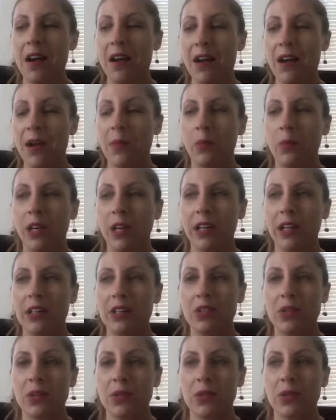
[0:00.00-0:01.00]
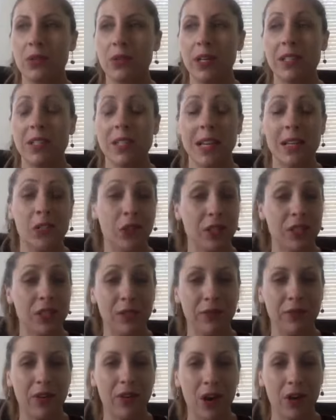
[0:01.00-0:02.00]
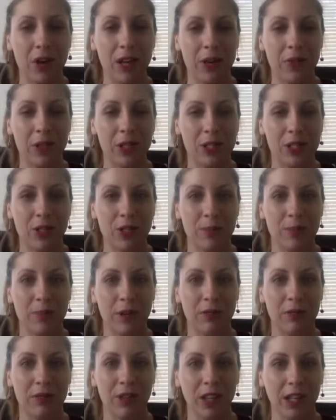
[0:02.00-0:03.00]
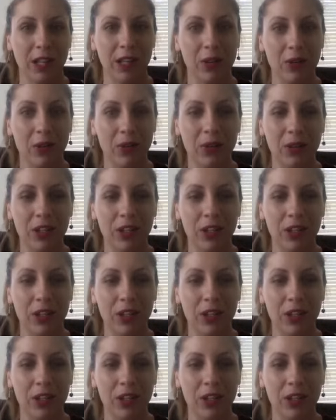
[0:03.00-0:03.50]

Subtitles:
We're going to do a desert safari, which should be really cool.